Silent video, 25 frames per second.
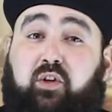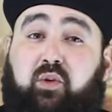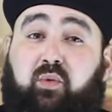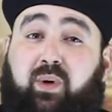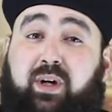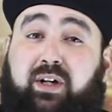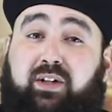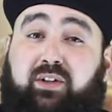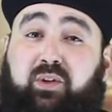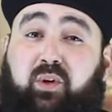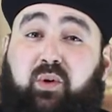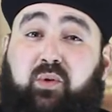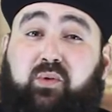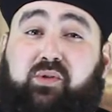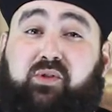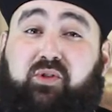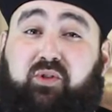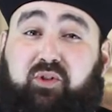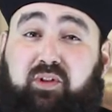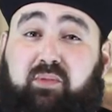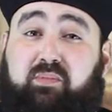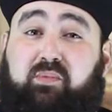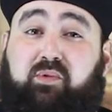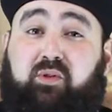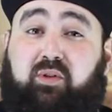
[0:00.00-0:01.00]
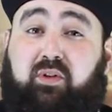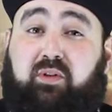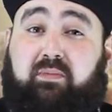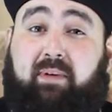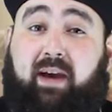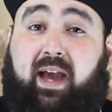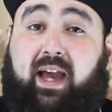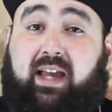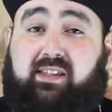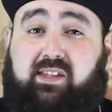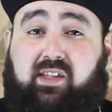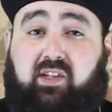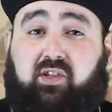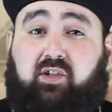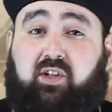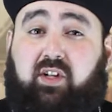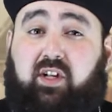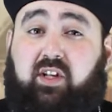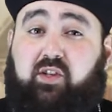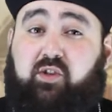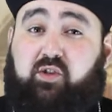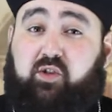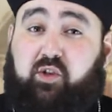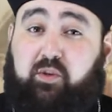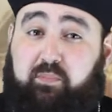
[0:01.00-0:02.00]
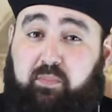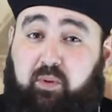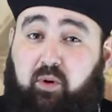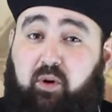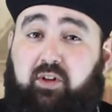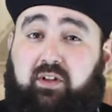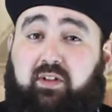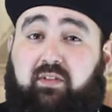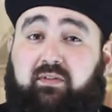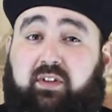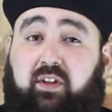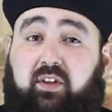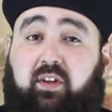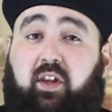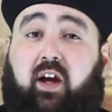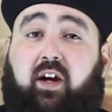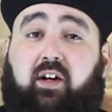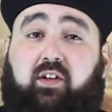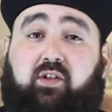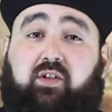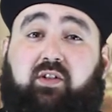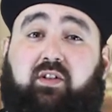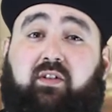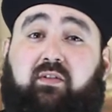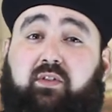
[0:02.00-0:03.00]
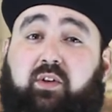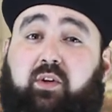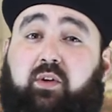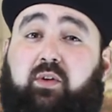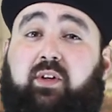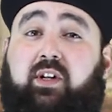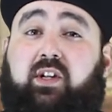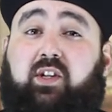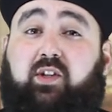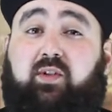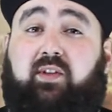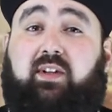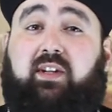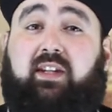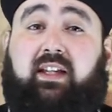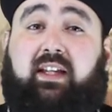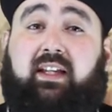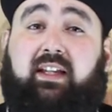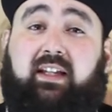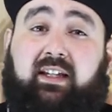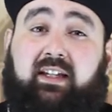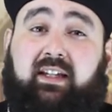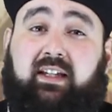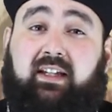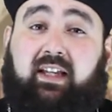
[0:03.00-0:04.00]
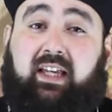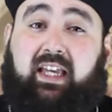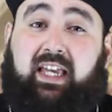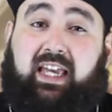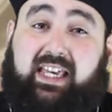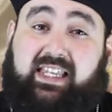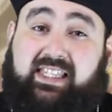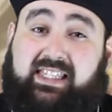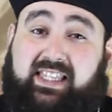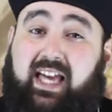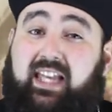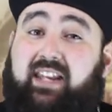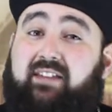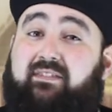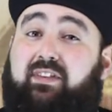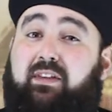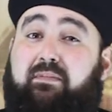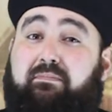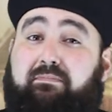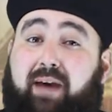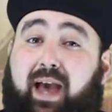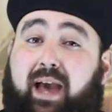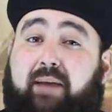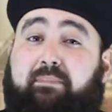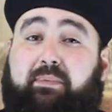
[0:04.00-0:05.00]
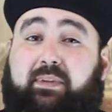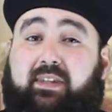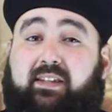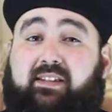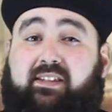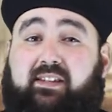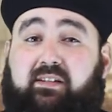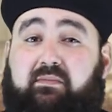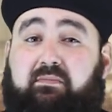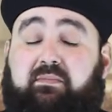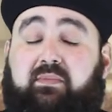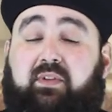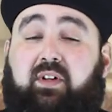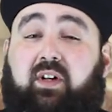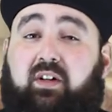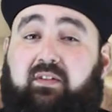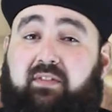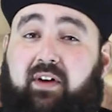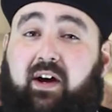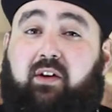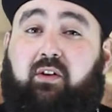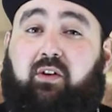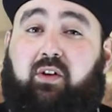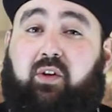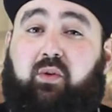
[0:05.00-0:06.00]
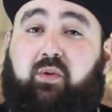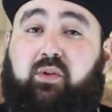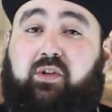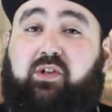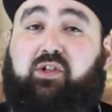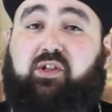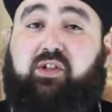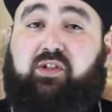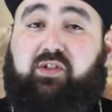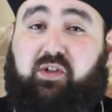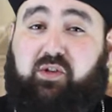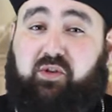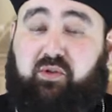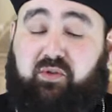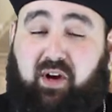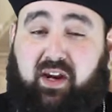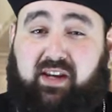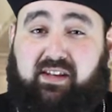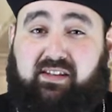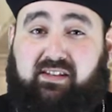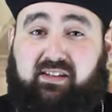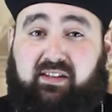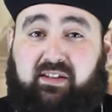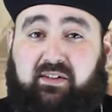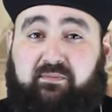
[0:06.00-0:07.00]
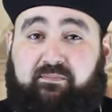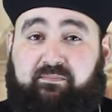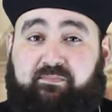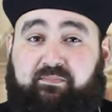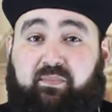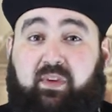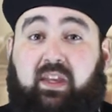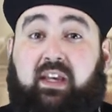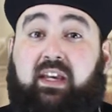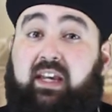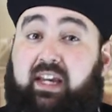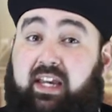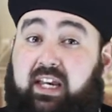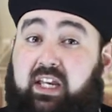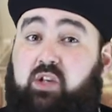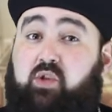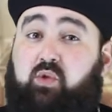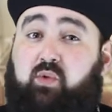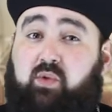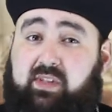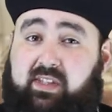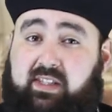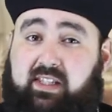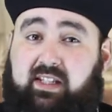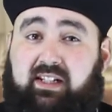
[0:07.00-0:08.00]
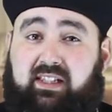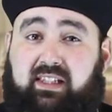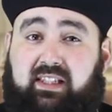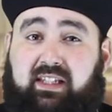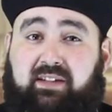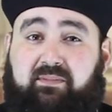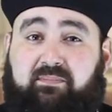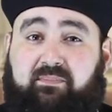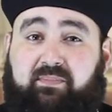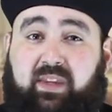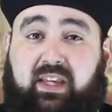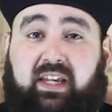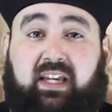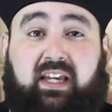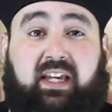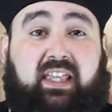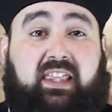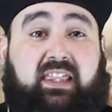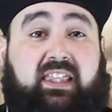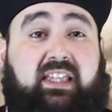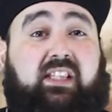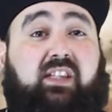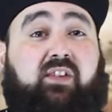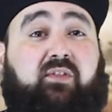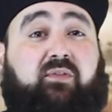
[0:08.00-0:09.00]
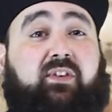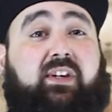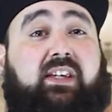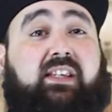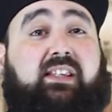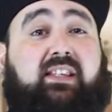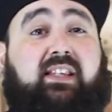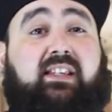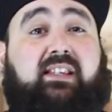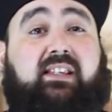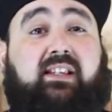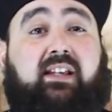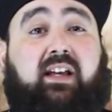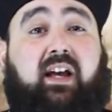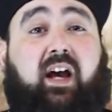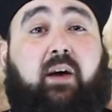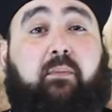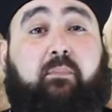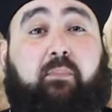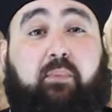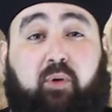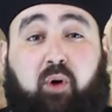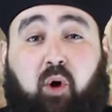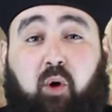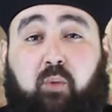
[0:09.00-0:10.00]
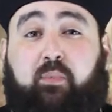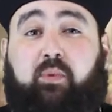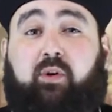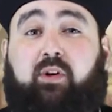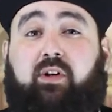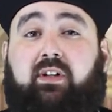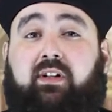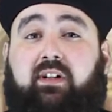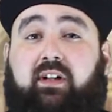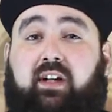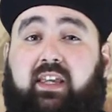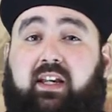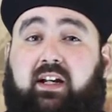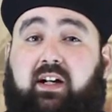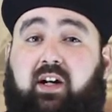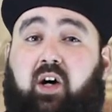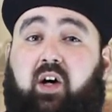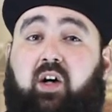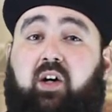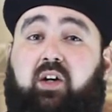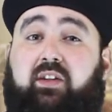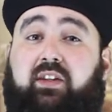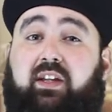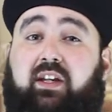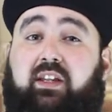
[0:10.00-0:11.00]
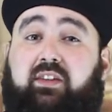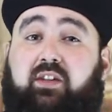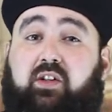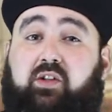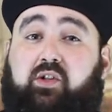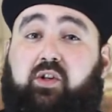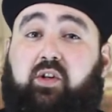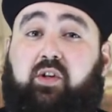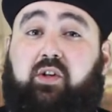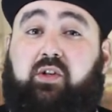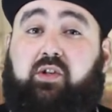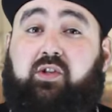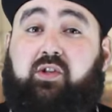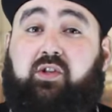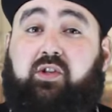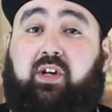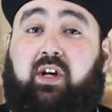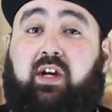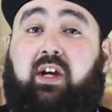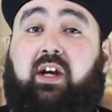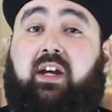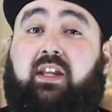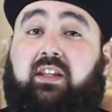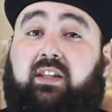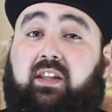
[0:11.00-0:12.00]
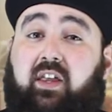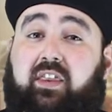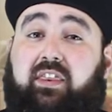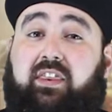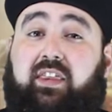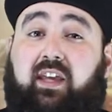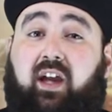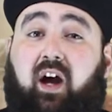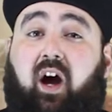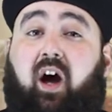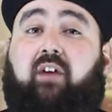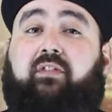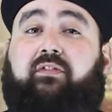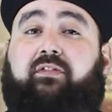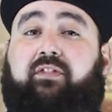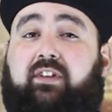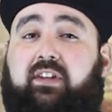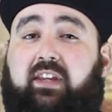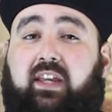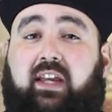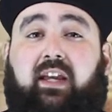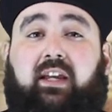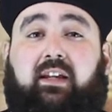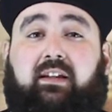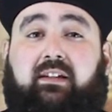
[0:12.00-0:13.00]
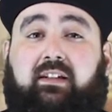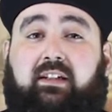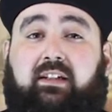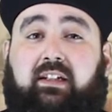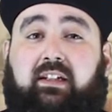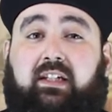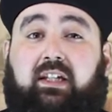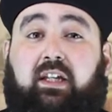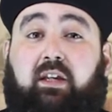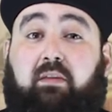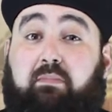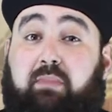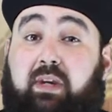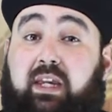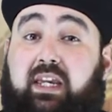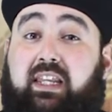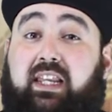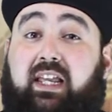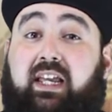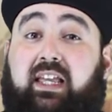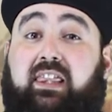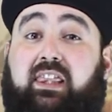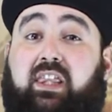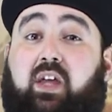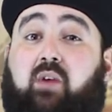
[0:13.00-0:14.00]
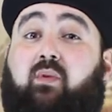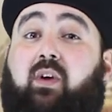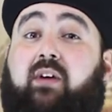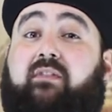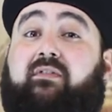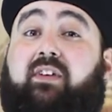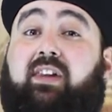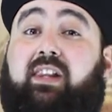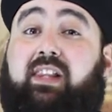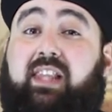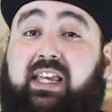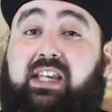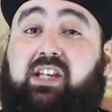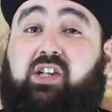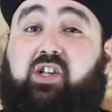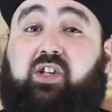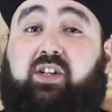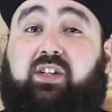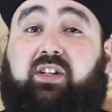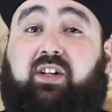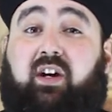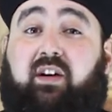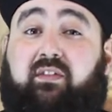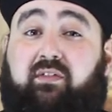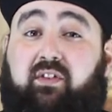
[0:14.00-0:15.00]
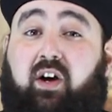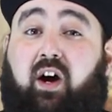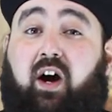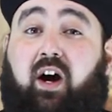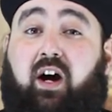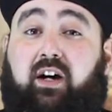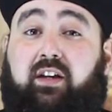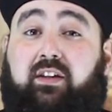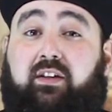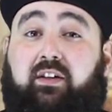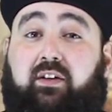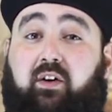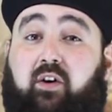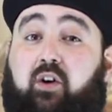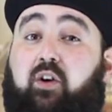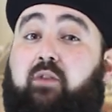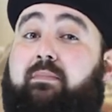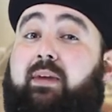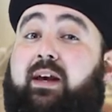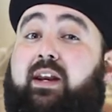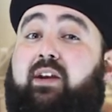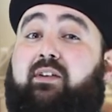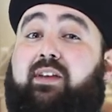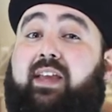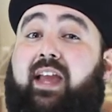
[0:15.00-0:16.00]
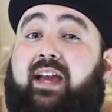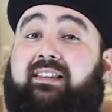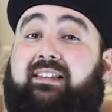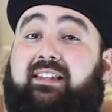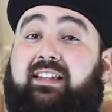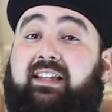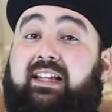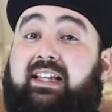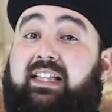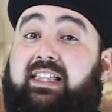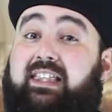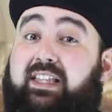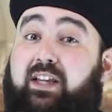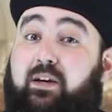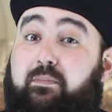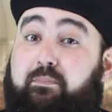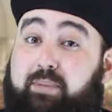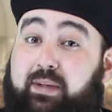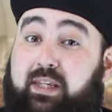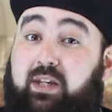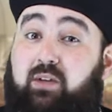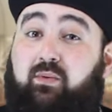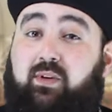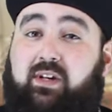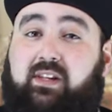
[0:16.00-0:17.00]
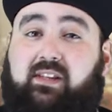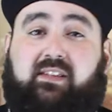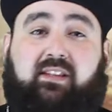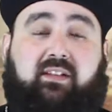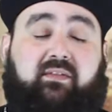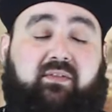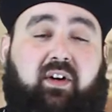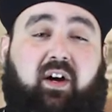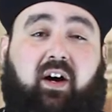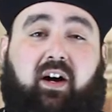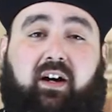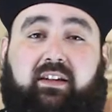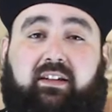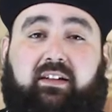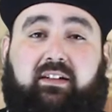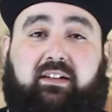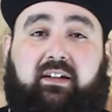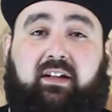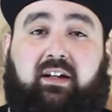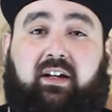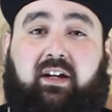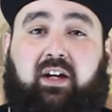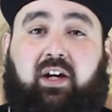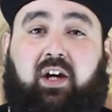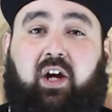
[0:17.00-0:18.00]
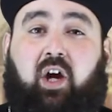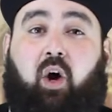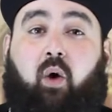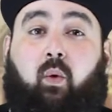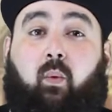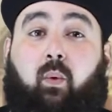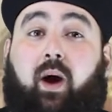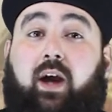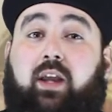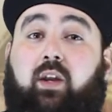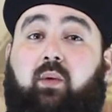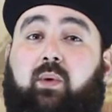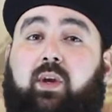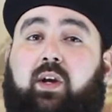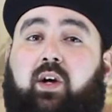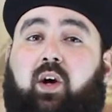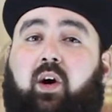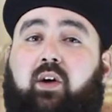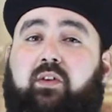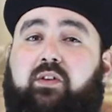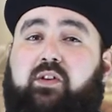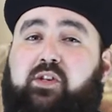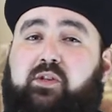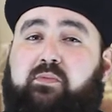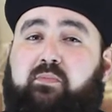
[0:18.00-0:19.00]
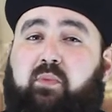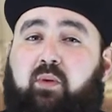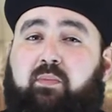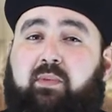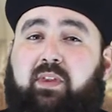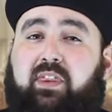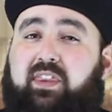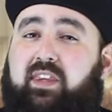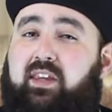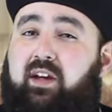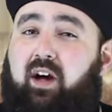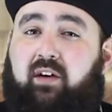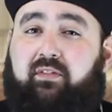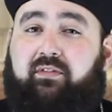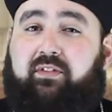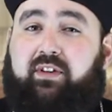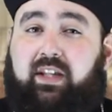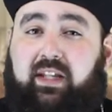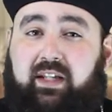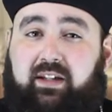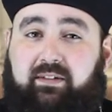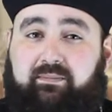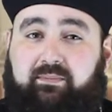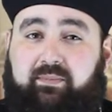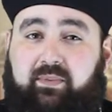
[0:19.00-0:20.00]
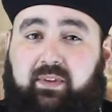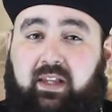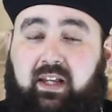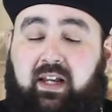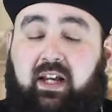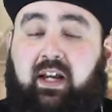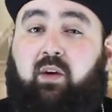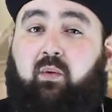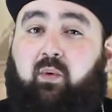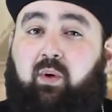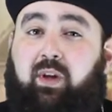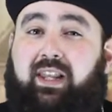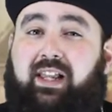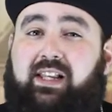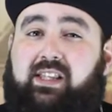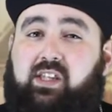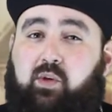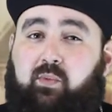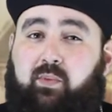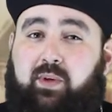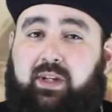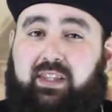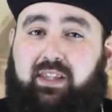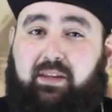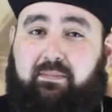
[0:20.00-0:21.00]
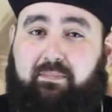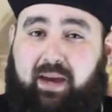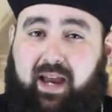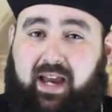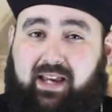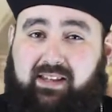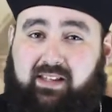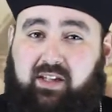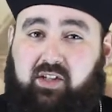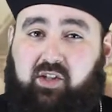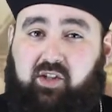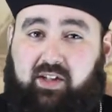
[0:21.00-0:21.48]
well known scriptural passage in support of the doctrine of the Holy Trinity is that of the baptism of our Lord Jesus Christ. Interestingly, this feast is appropriately called in the church the Theophany meaning the revelation of God, or better yet, the appearance of God. Why do we call this moment theophany? Well, let's read the passage